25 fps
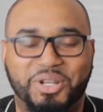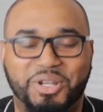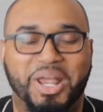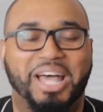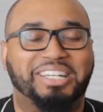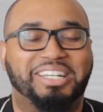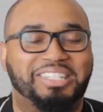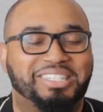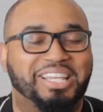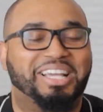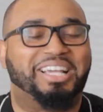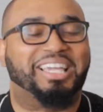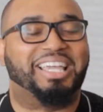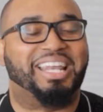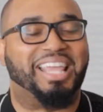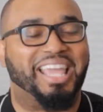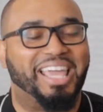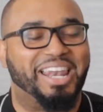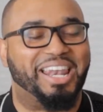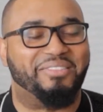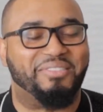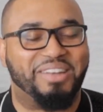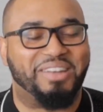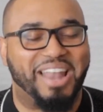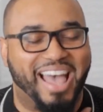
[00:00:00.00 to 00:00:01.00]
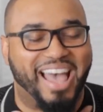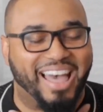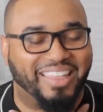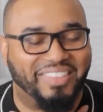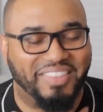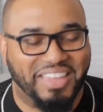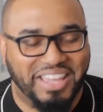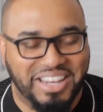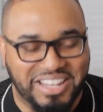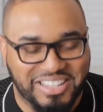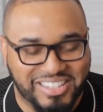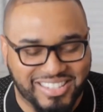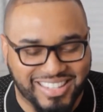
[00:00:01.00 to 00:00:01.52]
try to tuck it in every now and
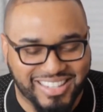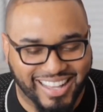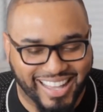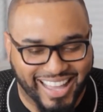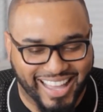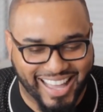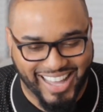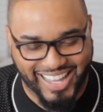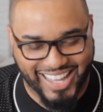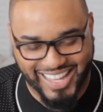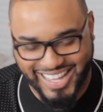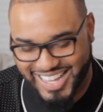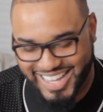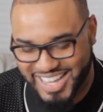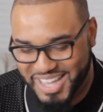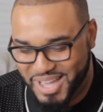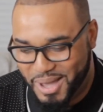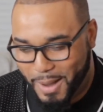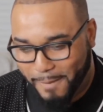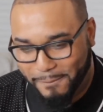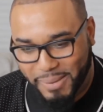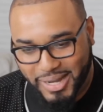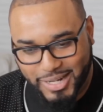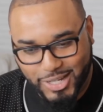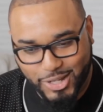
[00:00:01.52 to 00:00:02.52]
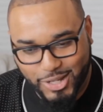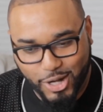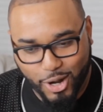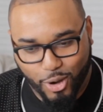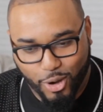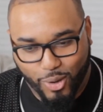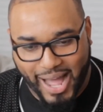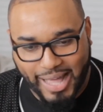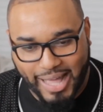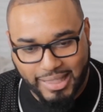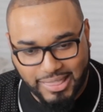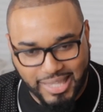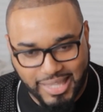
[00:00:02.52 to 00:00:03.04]
then. It snuck out. But you know,
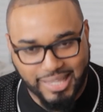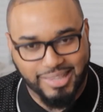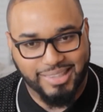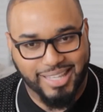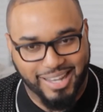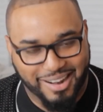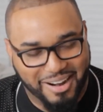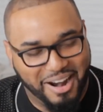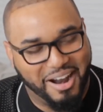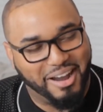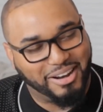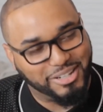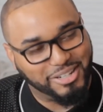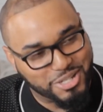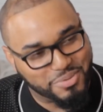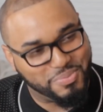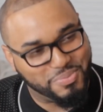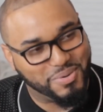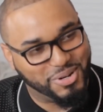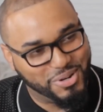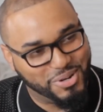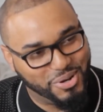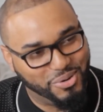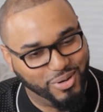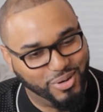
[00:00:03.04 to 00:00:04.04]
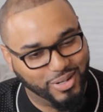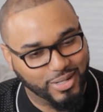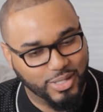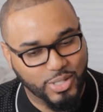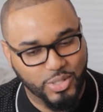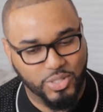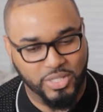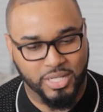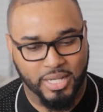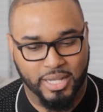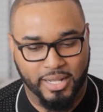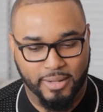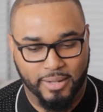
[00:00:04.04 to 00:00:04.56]
I think that our
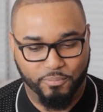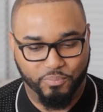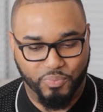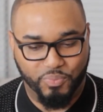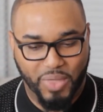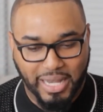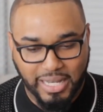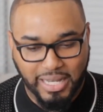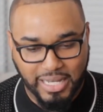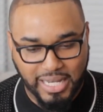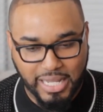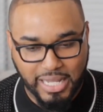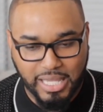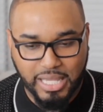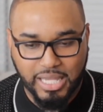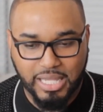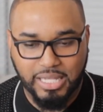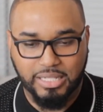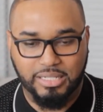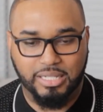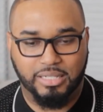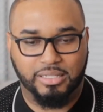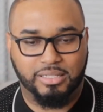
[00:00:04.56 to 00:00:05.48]
entrepreneurs they need